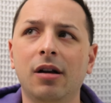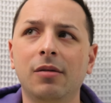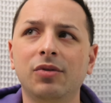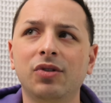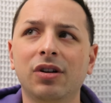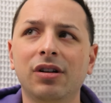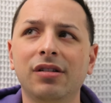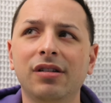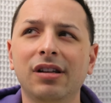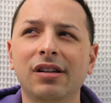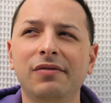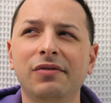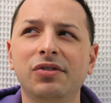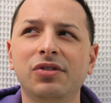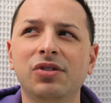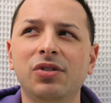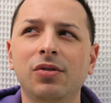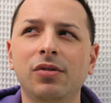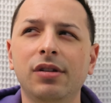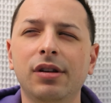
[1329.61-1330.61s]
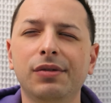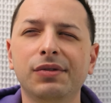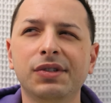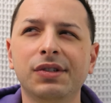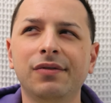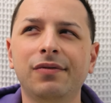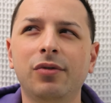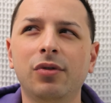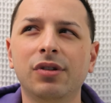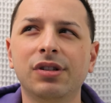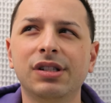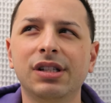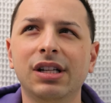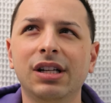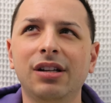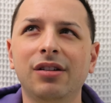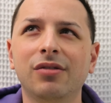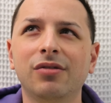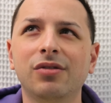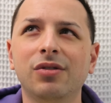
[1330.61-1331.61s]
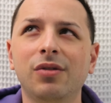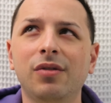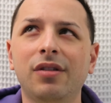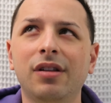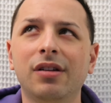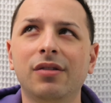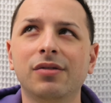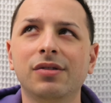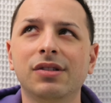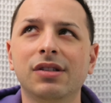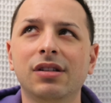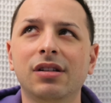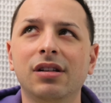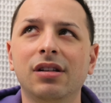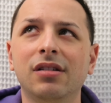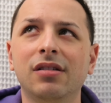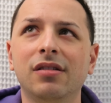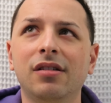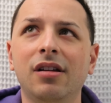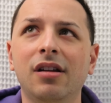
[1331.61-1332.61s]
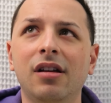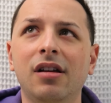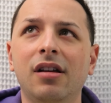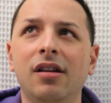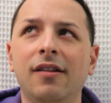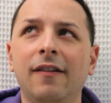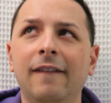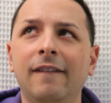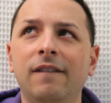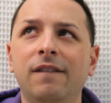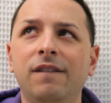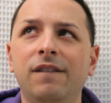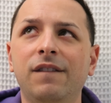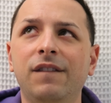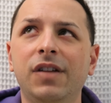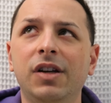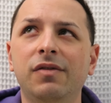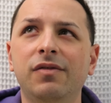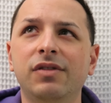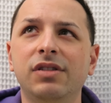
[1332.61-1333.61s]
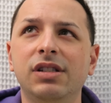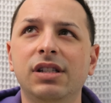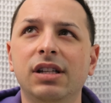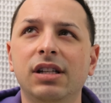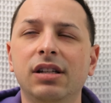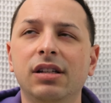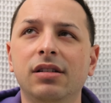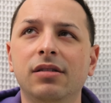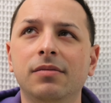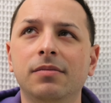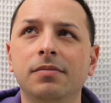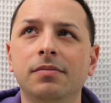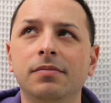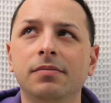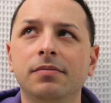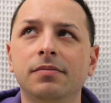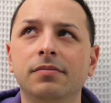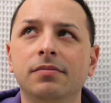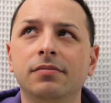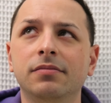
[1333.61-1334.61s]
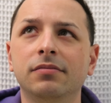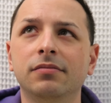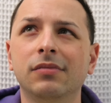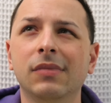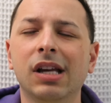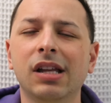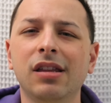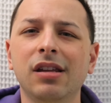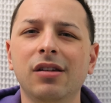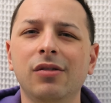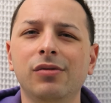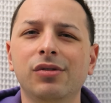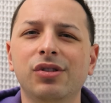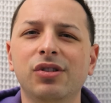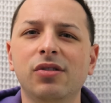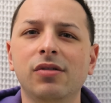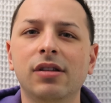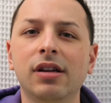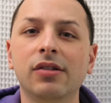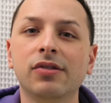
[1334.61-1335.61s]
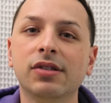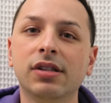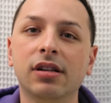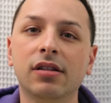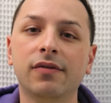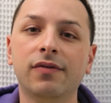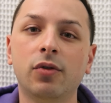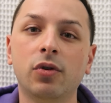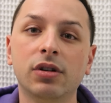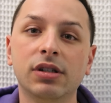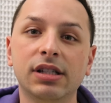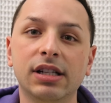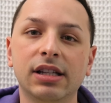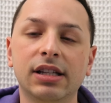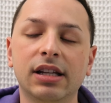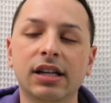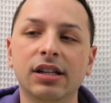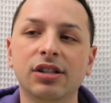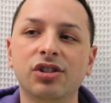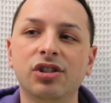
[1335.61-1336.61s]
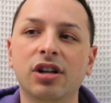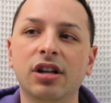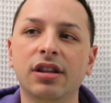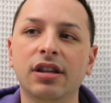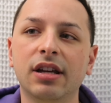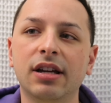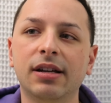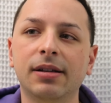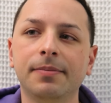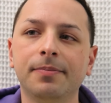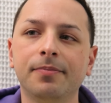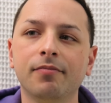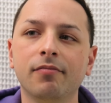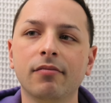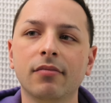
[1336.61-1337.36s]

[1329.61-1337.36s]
I'm trying to think if it was 2014 or 2015. I think it was 2014 that I shot that.